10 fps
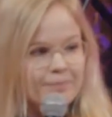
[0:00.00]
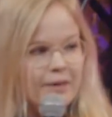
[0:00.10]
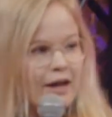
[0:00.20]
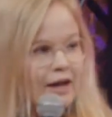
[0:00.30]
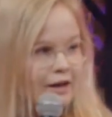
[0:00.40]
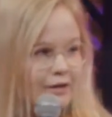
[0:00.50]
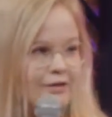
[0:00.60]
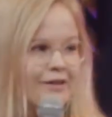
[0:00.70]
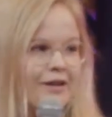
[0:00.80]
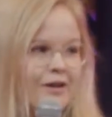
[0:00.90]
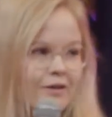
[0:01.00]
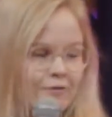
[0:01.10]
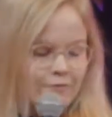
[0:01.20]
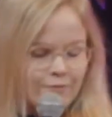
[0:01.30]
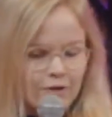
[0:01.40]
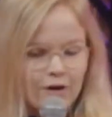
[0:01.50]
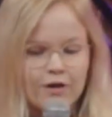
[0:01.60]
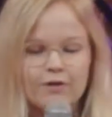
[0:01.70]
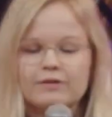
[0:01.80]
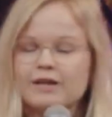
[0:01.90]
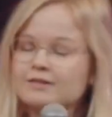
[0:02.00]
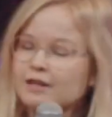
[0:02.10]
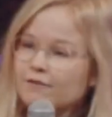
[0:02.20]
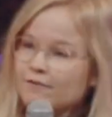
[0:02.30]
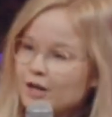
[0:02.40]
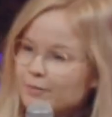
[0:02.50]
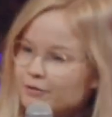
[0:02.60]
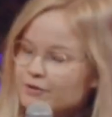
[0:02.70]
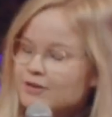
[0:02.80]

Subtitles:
And textile fibers